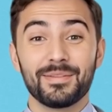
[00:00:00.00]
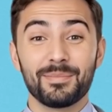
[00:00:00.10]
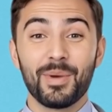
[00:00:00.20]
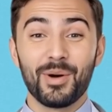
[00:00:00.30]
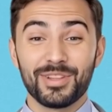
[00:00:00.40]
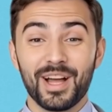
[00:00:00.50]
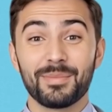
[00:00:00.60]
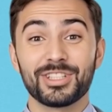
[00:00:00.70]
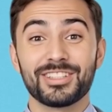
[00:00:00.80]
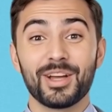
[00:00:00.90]
Both
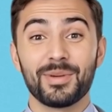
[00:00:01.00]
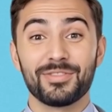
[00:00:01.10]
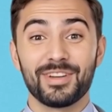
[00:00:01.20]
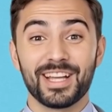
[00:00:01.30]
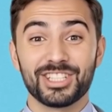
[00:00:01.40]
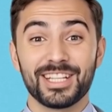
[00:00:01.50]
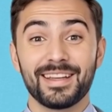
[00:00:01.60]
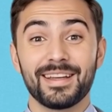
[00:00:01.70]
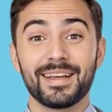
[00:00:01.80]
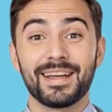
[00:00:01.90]
options are refreshing
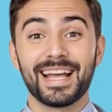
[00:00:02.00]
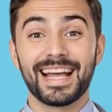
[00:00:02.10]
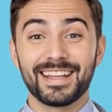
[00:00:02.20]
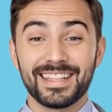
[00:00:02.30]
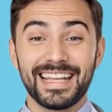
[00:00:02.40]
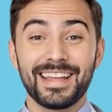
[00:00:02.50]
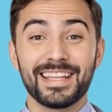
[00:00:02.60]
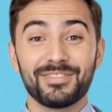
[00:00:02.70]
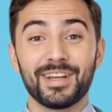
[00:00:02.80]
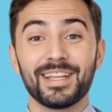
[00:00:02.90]
and
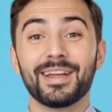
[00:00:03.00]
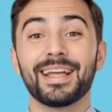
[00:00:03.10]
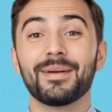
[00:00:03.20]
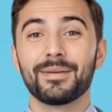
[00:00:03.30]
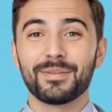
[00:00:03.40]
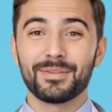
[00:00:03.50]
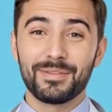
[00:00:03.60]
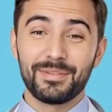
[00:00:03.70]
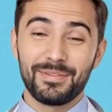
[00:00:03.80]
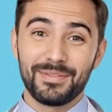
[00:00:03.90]
kidney-friendly.
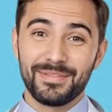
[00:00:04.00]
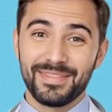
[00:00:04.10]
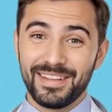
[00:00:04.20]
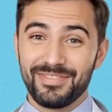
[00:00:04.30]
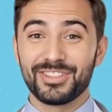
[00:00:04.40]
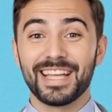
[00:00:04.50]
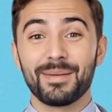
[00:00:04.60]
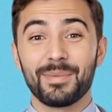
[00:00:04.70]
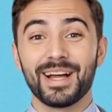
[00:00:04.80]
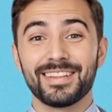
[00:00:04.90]
If you
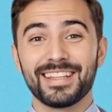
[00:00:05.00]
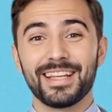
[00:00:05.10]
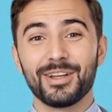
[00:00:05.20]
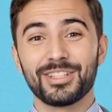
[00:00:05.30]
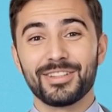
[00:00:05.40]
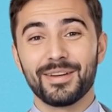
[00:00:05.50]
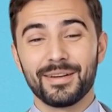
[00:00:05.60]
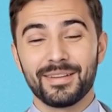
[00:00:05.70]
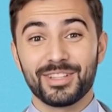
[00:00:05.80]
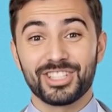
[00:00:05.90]
take blood thinners,
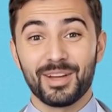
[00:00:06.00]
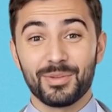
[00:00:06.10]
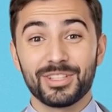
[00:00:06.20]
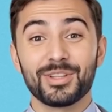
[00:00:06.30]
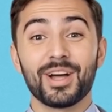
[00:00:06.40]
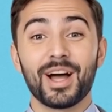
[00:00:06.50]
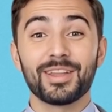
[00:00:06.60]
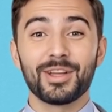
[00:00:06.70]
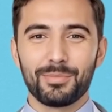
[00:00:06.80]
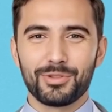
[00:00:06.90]
check with your
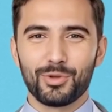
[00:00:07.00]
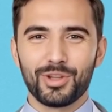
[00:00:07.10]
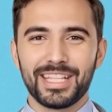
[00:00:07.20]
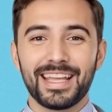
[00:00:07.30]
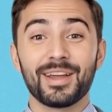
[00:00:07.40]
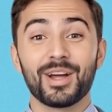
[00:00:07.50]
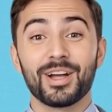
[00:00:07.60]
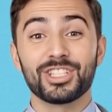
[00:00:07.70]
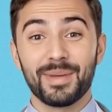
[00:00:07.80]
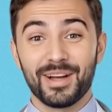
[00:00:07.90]
doctor before eating
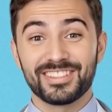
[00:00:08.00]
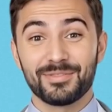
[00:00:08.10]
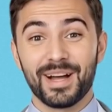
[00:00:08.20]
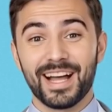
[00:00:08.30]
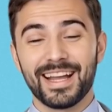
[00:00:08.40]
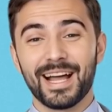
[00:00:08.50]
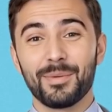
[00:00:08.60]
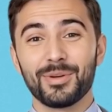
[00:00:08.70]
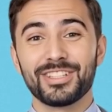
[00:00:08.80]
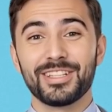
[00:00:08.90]
large amounts of
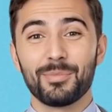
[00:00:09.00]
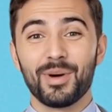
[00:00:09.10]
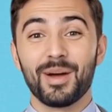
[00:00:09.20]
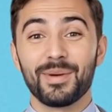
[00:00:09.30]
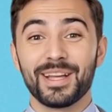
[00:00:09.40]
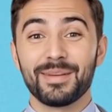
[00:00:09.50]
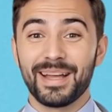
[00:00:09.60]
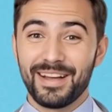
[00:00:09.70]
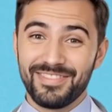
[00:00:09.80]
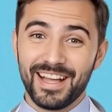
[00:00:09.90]
pineapple since bromelain
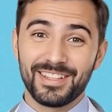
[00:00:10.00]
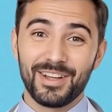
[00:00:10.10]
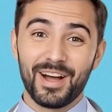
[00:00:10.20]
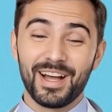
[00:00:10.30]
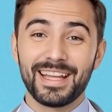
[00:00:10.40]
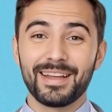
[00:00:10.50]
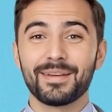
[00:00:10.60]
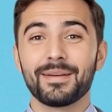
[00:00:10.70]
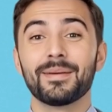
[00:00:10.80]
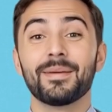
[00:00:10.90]
may affect clotting.
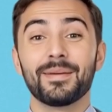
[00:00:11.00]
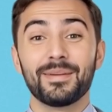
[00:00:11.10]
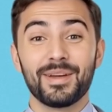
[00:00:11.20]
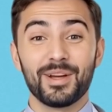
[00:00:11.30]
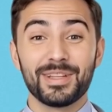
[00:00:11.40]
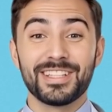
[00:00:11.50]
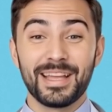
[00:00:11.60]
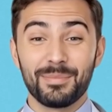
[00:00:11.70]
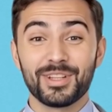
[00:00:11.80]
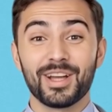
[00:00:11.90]
Always
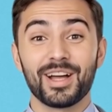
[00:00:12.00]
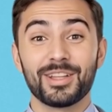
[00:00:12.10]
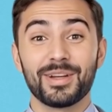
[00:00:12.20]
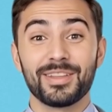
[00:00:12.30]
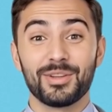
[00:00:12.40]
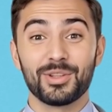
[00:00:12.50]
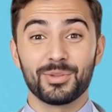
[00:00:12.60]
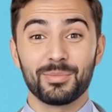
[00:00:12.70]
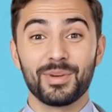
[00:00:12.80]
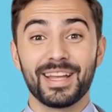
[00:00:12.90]
keep your doctor in the
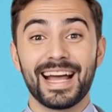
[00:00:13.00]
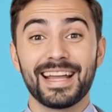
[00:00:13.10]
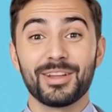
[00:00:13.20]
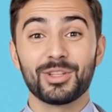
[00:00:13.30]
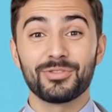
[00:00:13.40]
loop when adding new